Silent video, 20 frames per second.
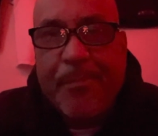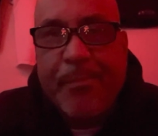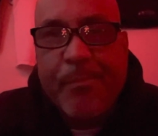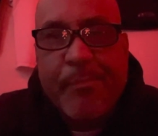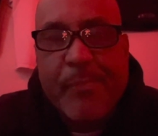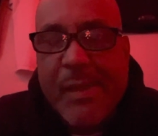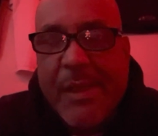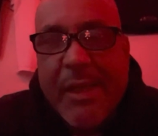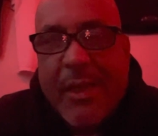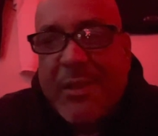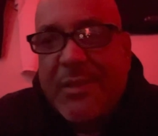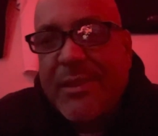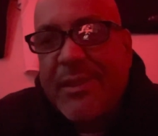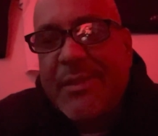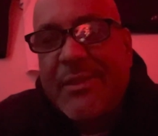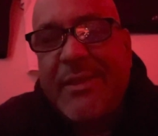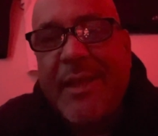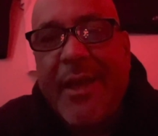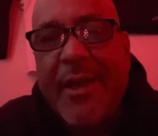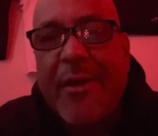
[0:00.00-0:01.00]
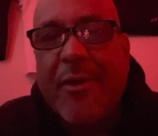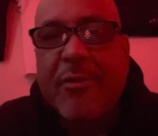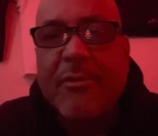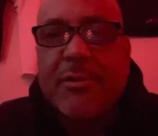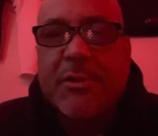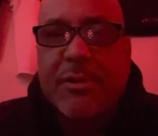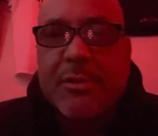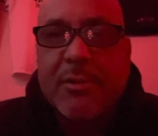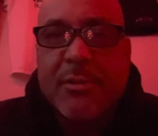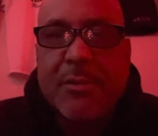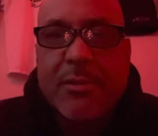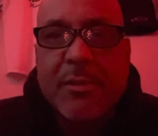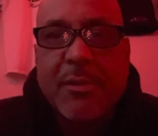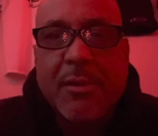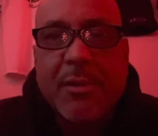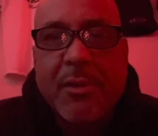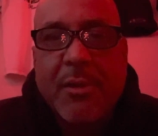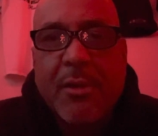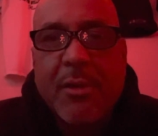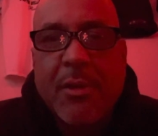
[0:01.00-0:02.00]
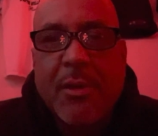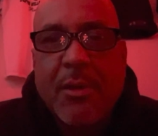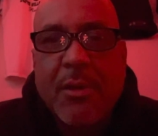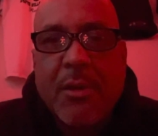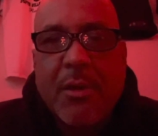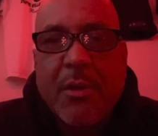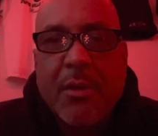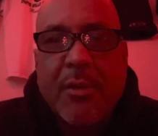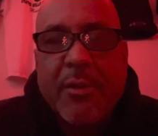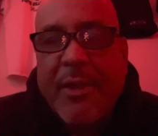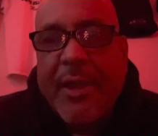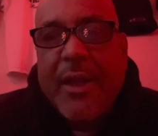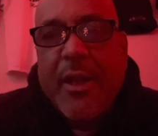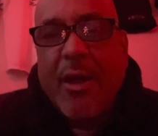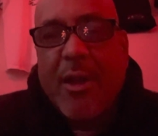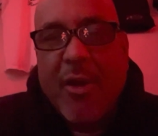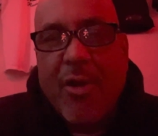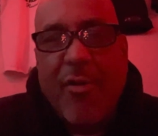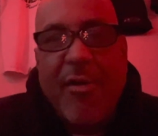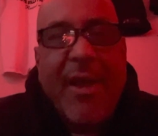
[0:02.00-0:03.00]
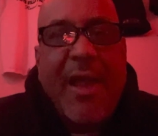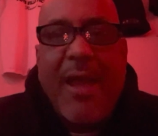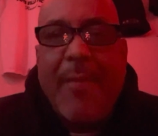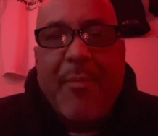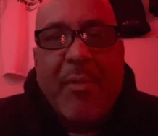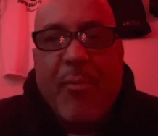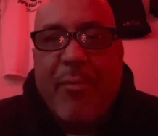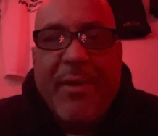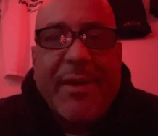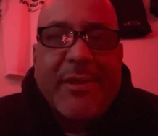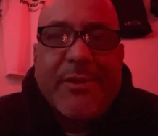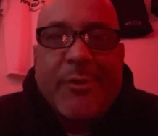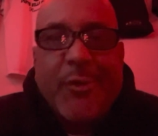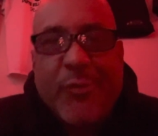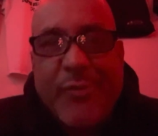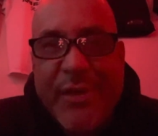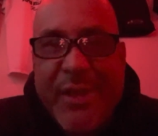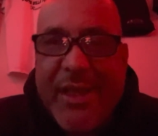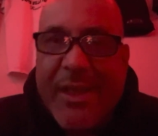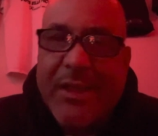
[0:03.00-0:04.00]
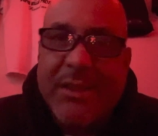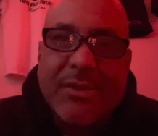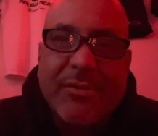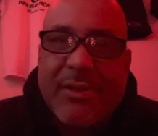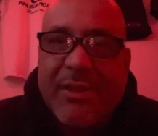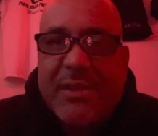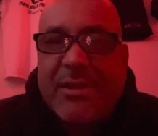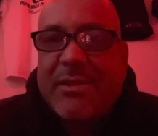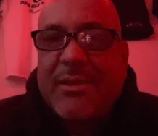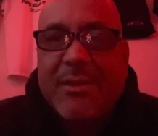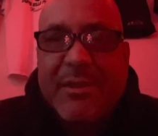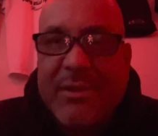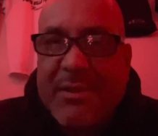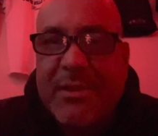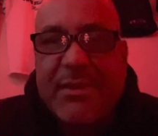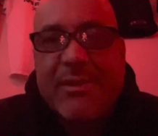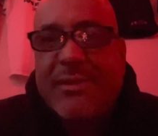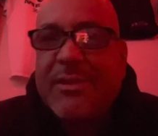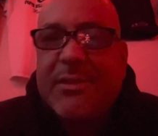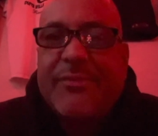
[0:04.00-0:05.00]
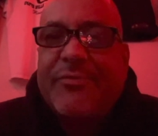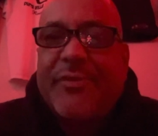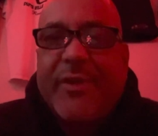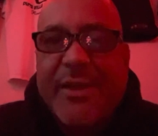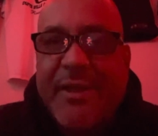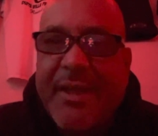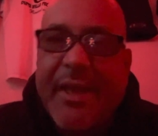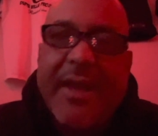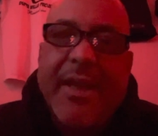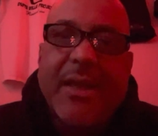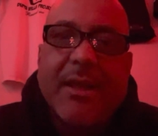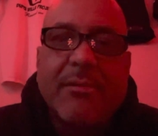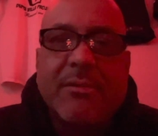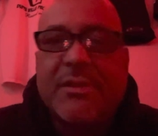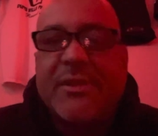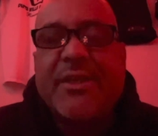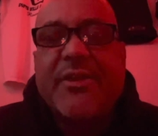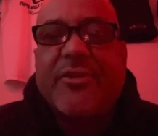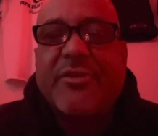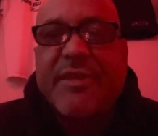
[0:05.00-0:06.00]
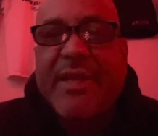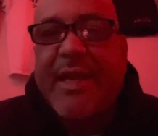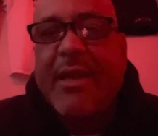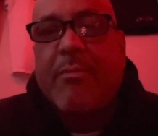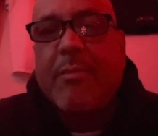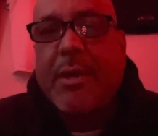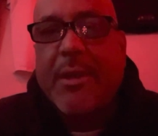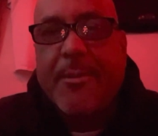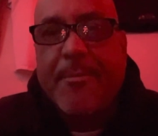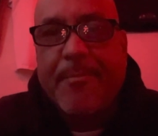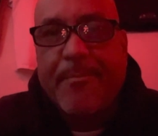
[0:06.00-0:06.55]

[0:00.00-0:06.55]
Because it sells. Then nothing gonna happen. We just gonna diss. It's fun and games. It's entertainment.